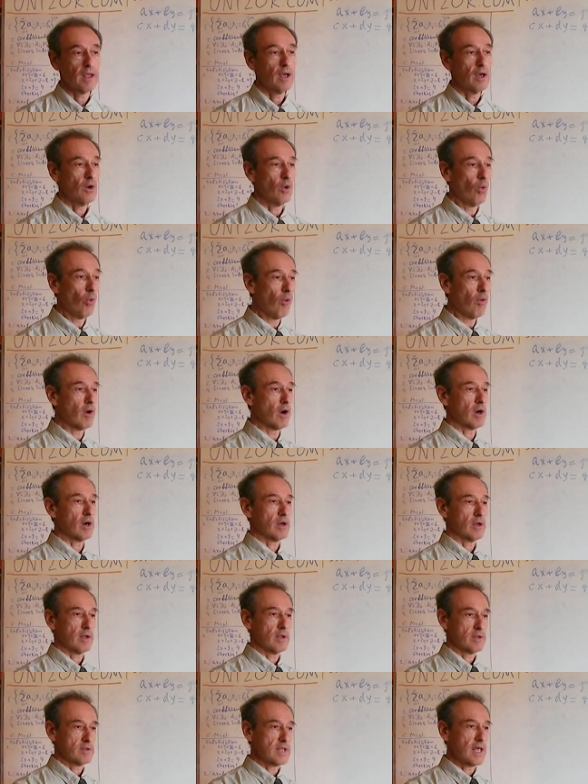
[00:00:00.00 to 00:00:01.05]
or
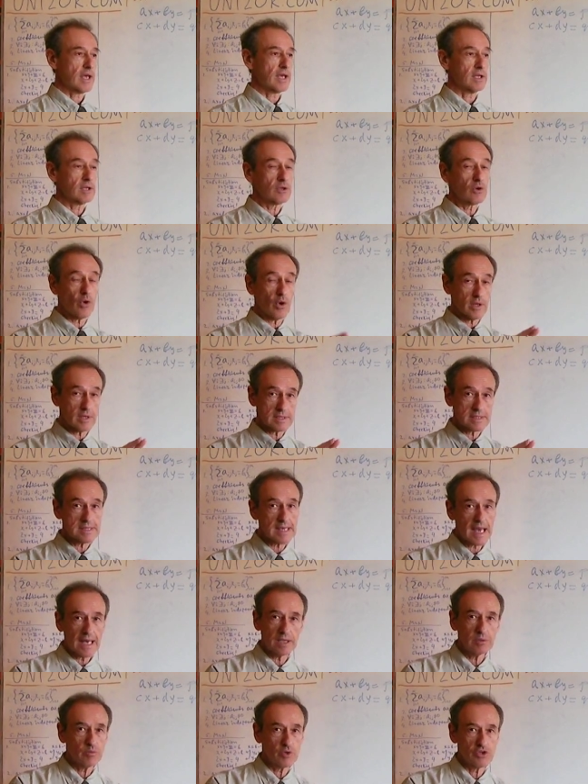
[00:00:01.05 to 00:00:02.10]
they can
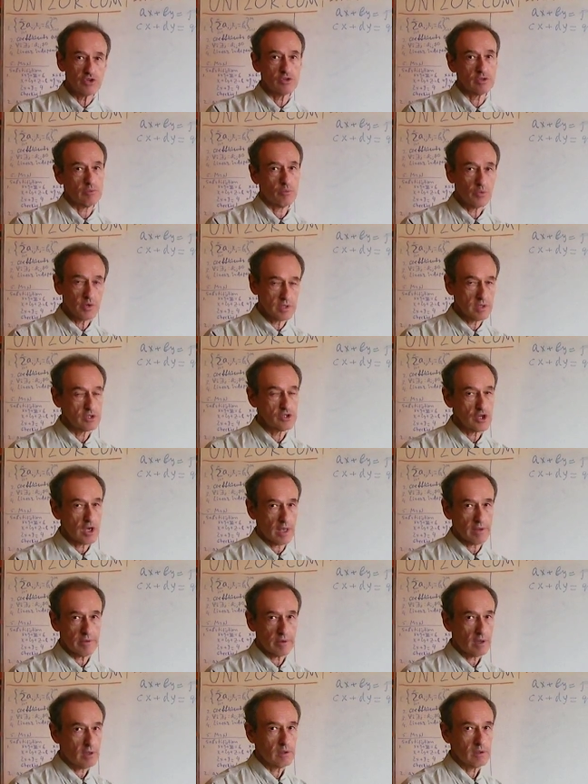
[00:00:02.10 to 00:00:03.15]
coincide with, with each
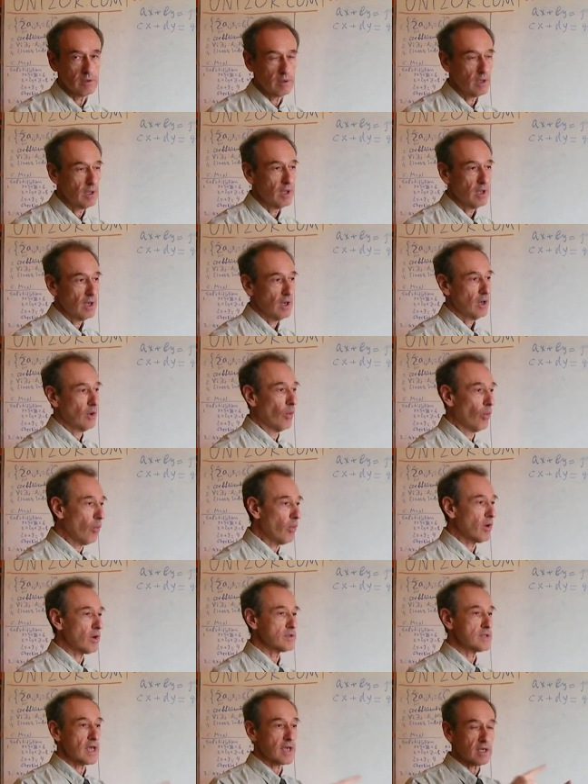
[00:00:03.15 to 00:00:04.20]
other, or
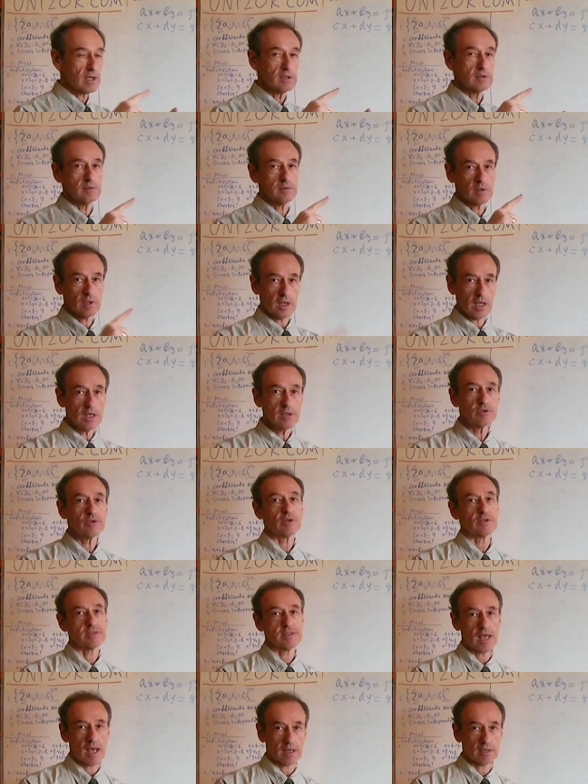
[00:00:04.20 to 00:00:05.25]
they can
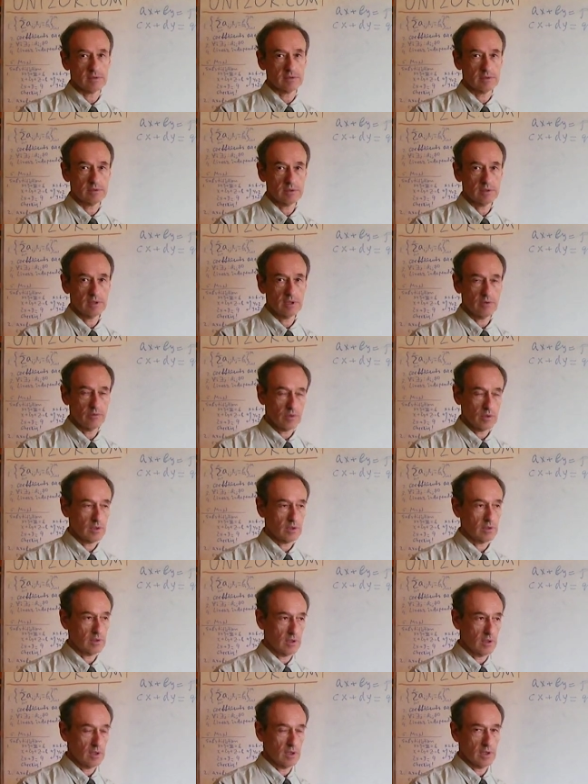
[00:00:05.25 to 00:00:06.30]
intersect
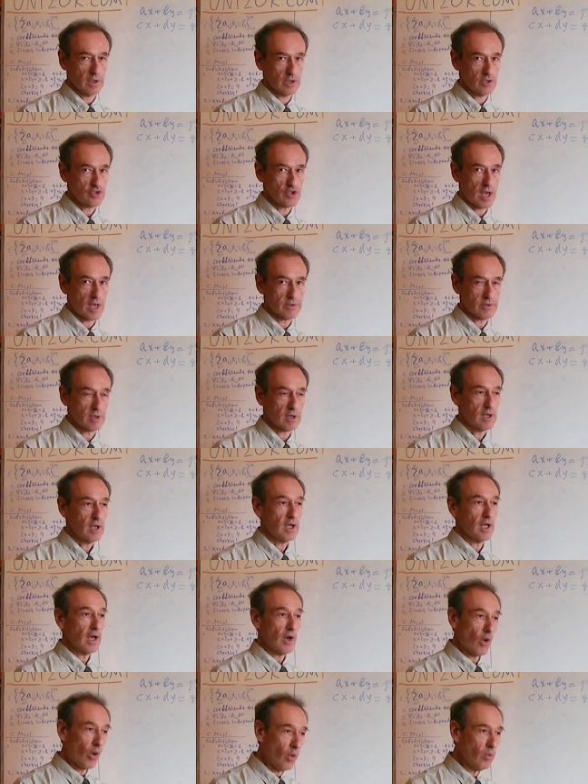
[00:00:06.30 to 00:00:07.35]
uh, each other.
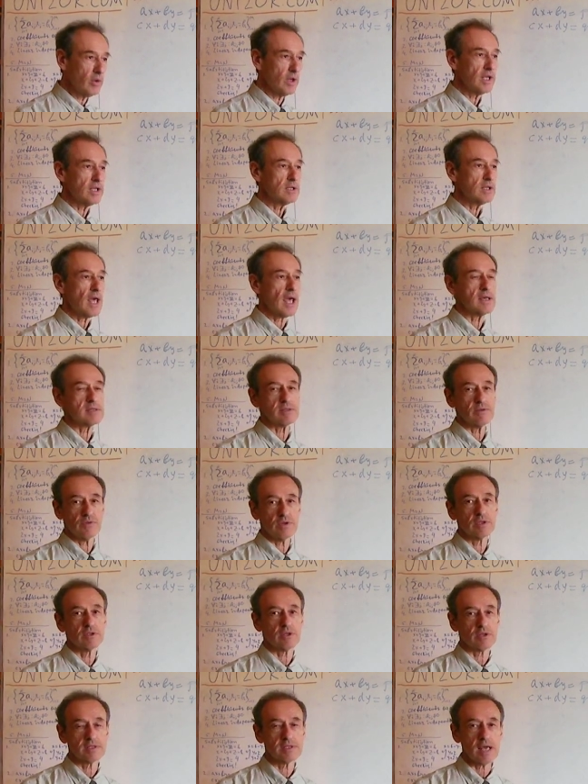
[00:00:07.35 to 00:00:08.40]
Only in case of
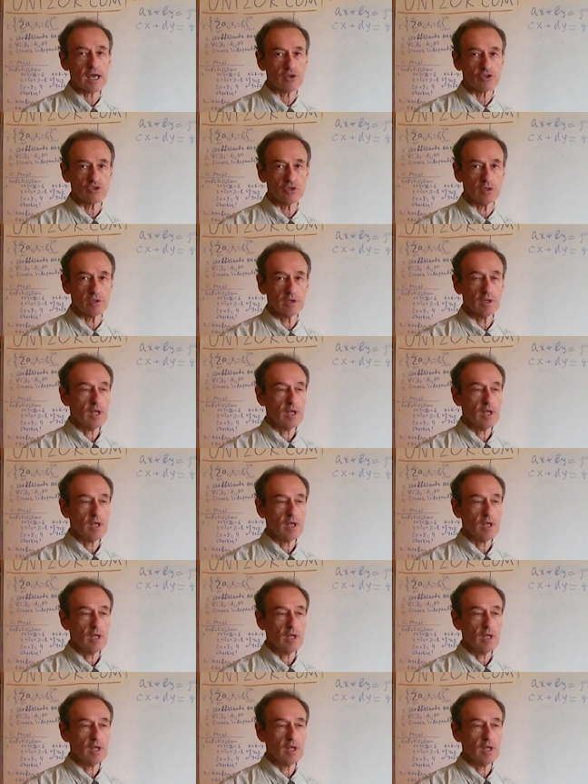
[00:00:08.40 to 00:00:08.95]
intersection,